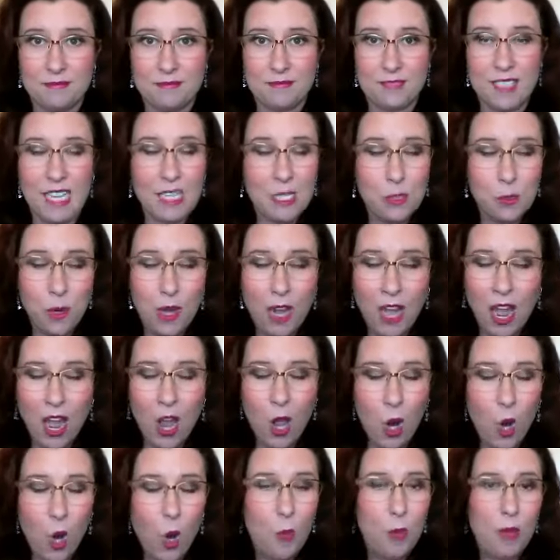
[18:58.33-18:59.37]
That's what I
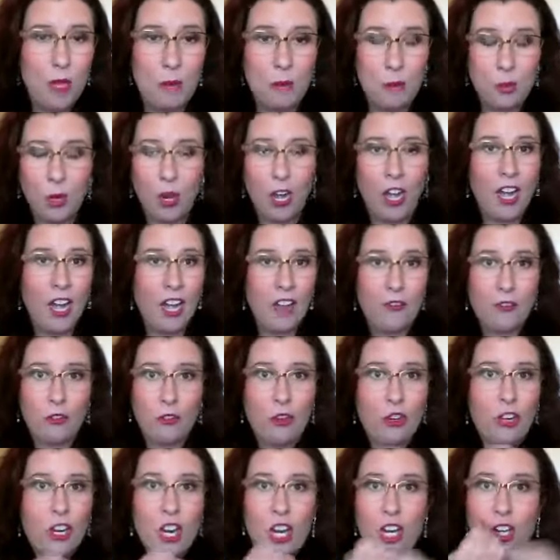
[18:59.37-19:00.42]
hope and pray
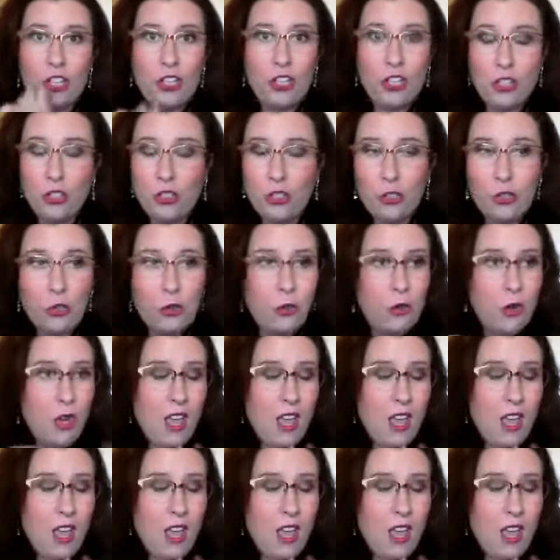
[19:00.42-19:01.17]
for you